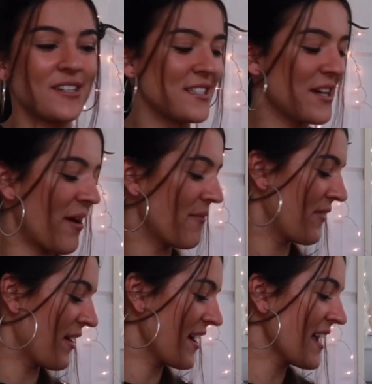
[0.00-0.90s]
So I'm
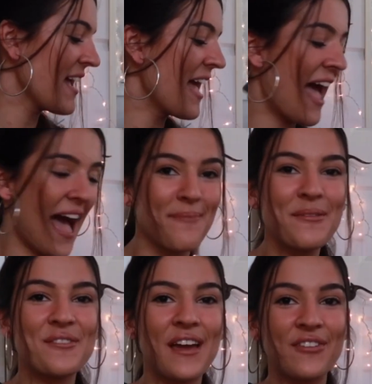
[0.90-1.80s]
very
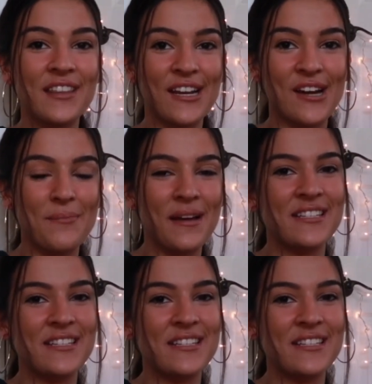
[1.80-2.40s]
happy with everything I got in my